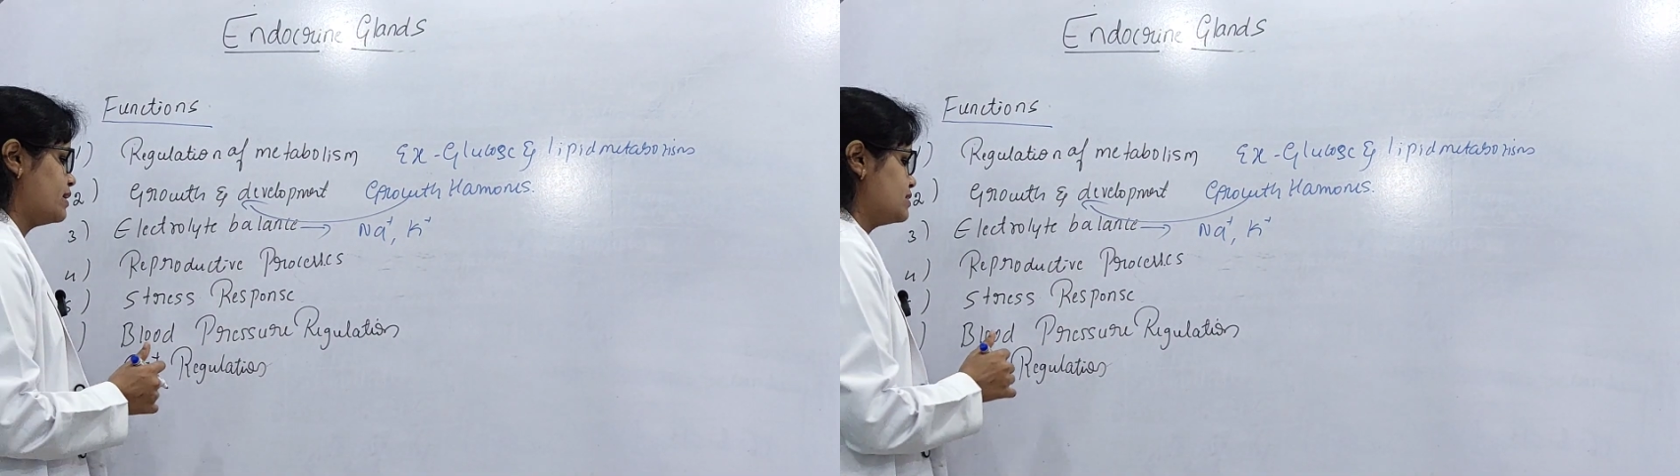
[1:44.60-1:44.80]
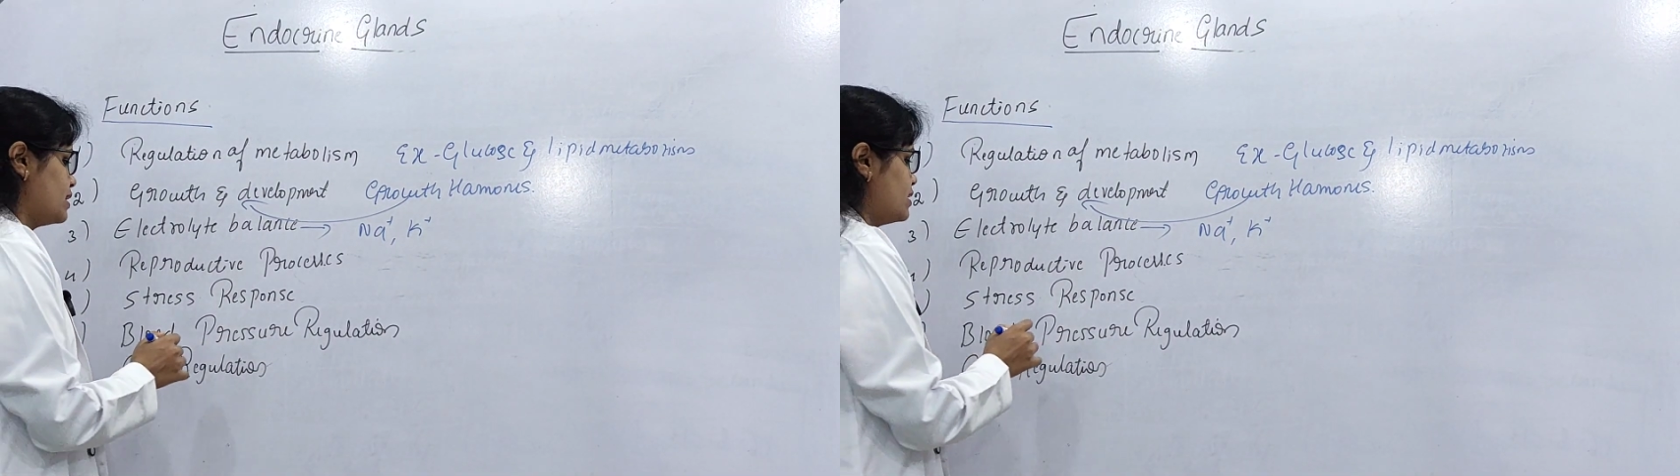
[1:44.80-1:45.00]

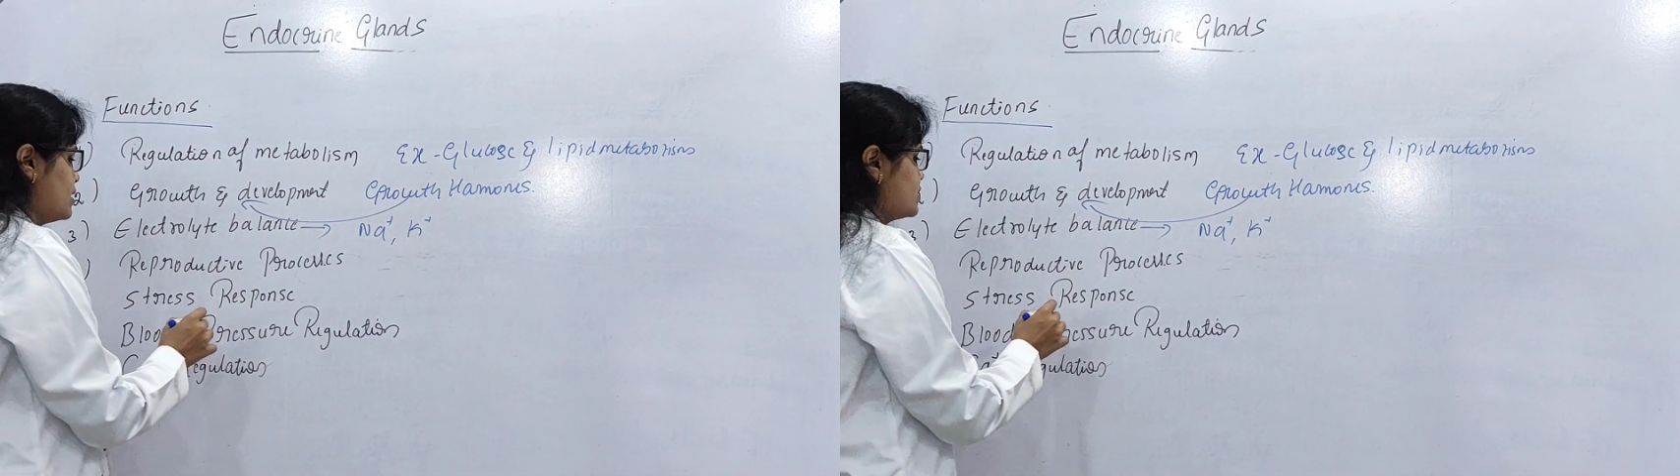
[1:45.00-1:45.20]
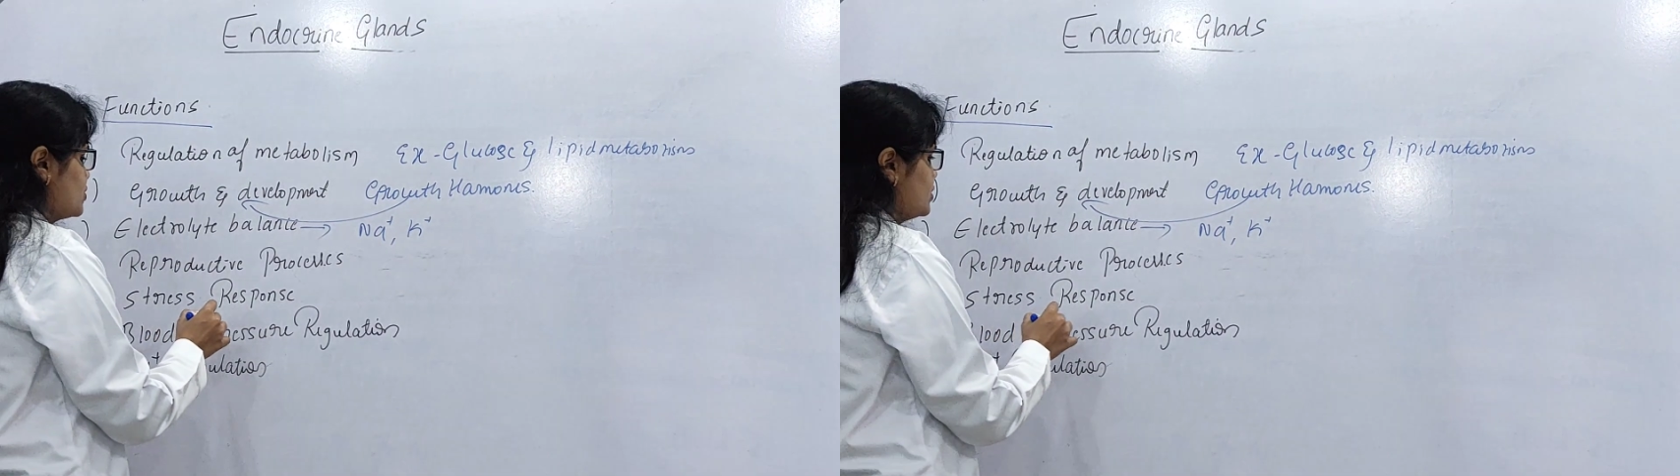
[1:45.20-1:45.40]
glands, and
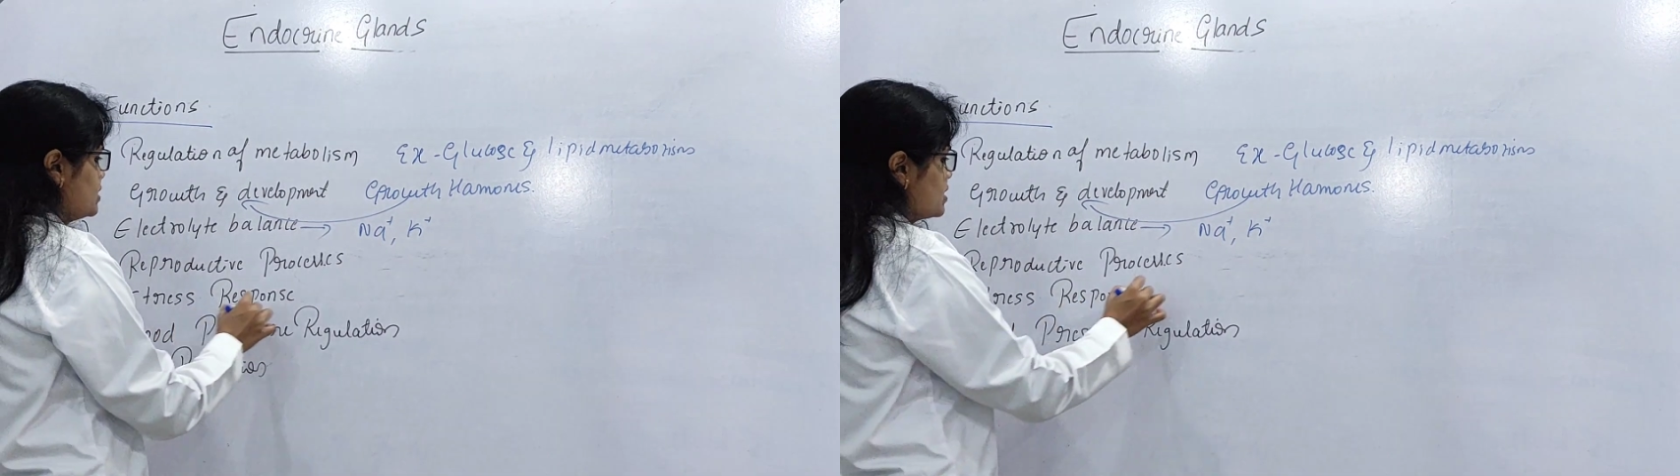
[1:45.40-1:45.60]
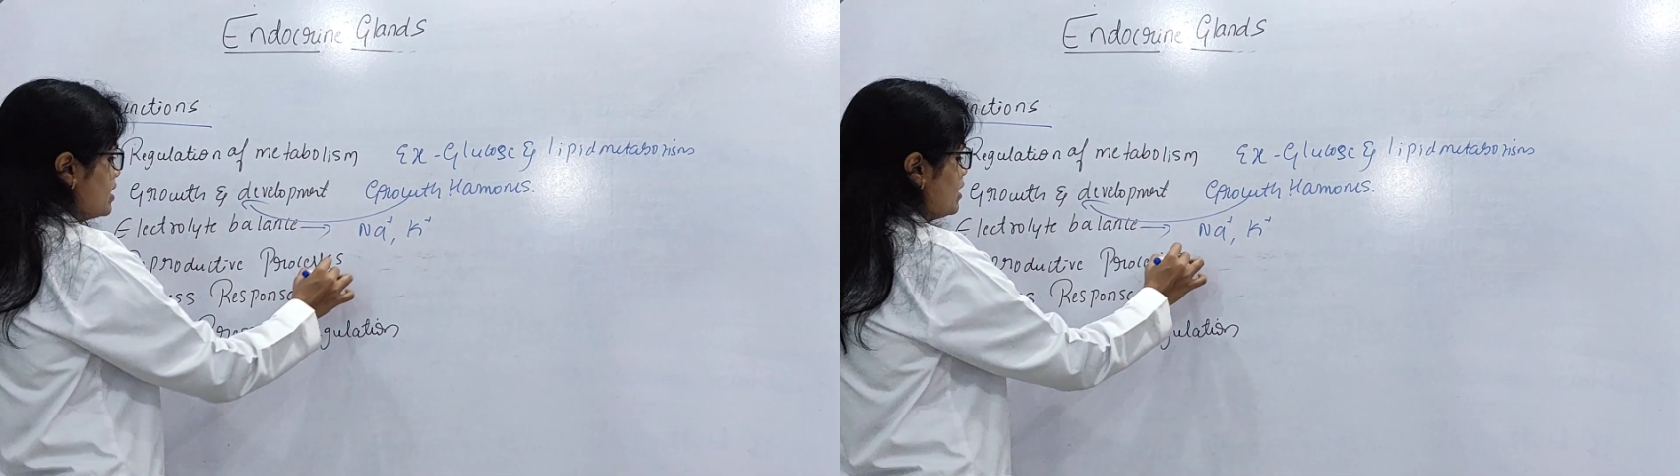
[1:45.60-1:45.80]
also
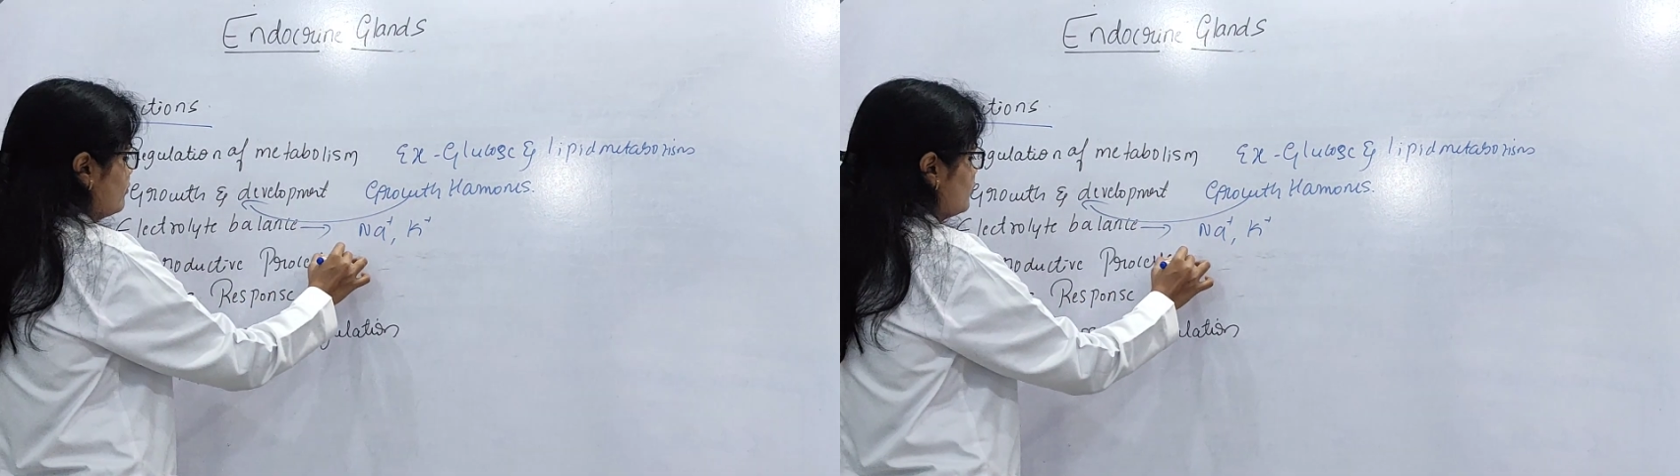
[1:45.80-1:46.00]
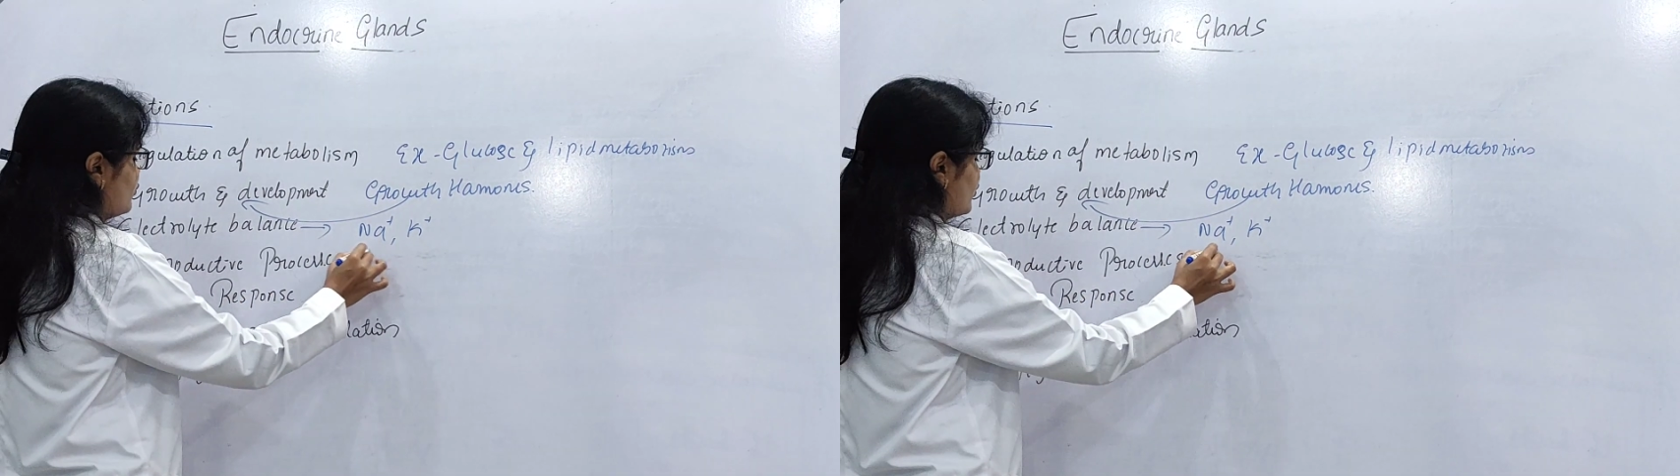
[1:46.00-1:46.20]
these are
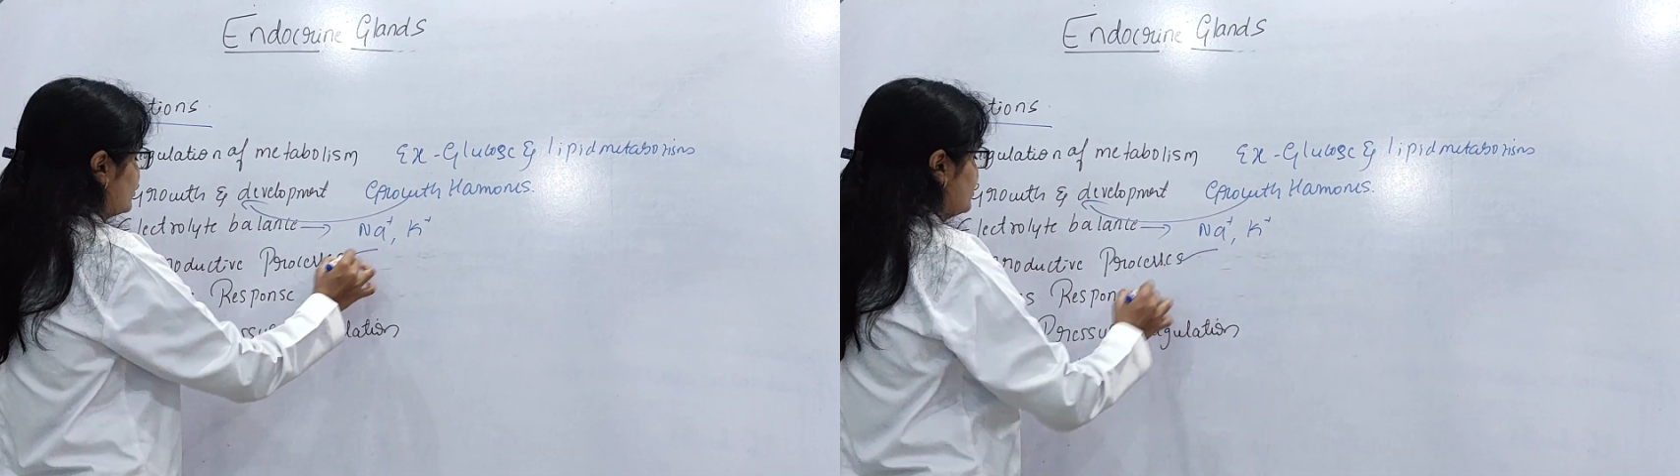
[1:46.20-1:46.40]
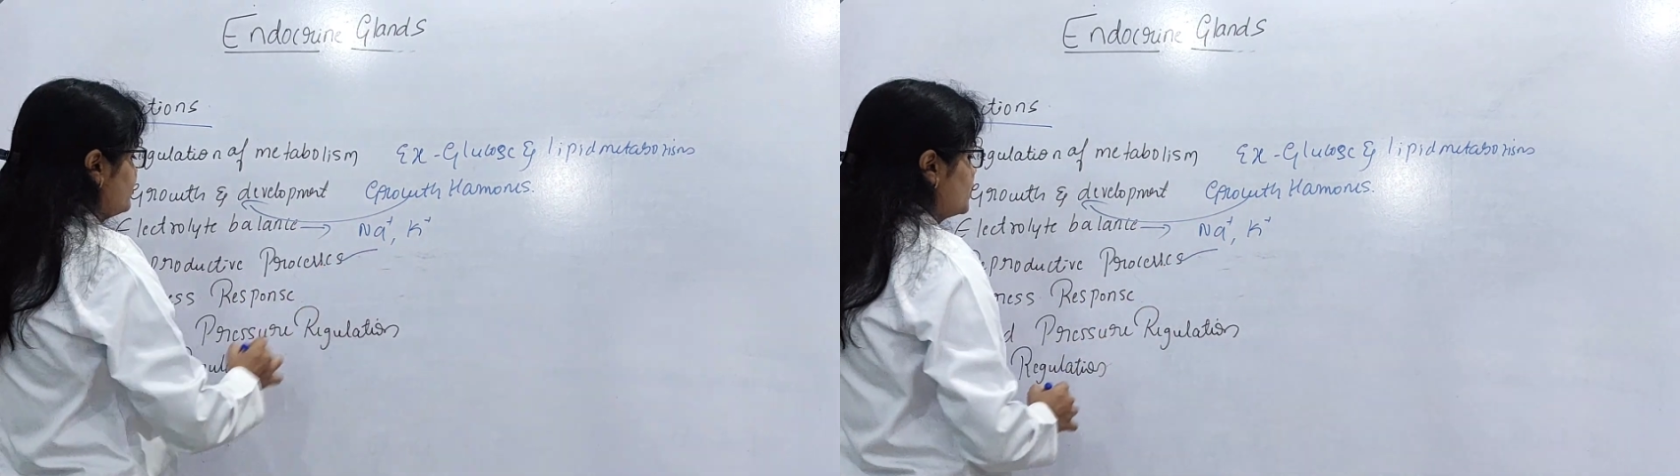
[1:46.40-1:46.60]
helpful
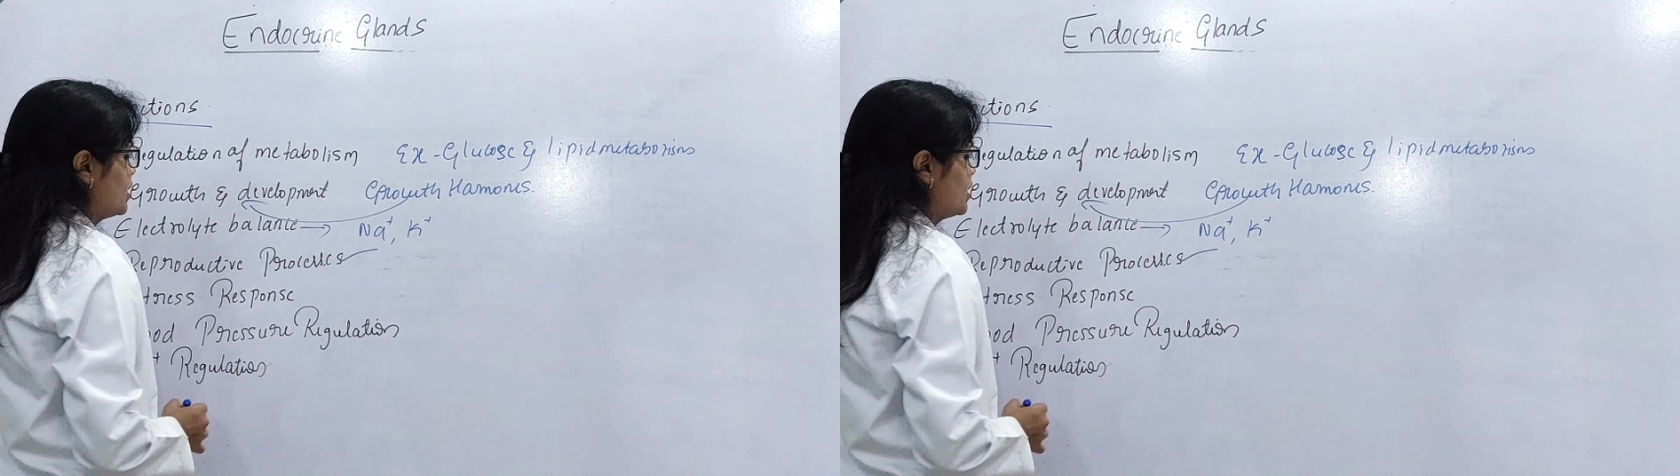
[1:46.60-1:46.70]
for the